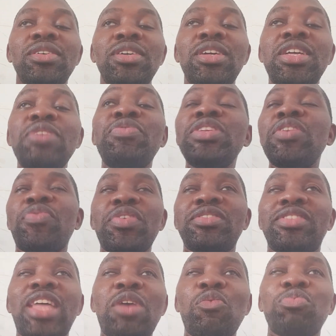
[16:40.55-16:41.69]
Even if it's
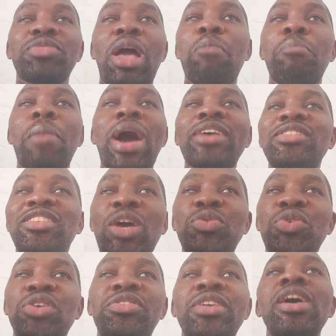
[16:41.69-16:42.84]
10 marks, teacher will
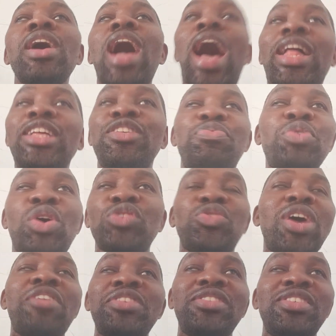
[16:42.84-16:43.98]
just say, at least because
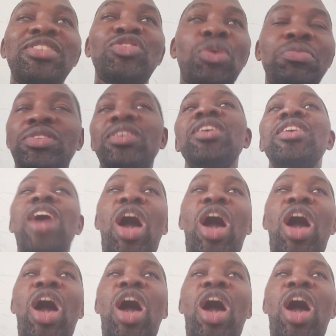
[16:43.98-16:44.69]
you have written something,